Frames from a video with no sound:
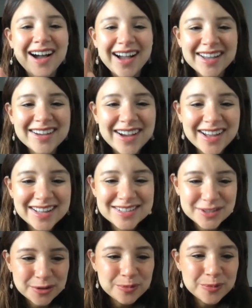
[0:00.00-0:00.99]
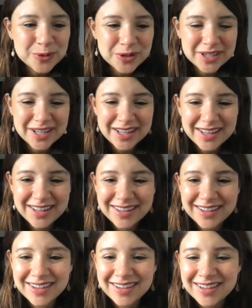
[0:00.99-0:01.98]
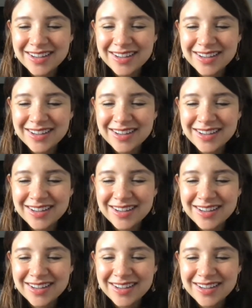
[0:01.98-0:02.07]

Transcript: Hi guys, good morning.